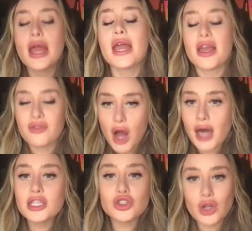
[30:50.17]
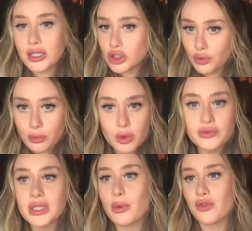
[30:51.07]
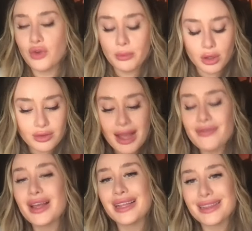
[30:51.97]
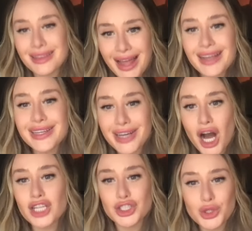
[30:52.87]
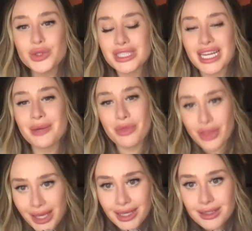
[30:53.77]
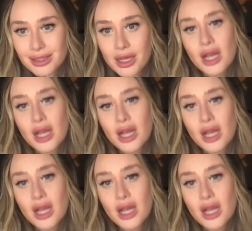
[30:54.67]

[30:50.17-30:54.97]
If God is trying to remove someone from your life, let God do the damn thing.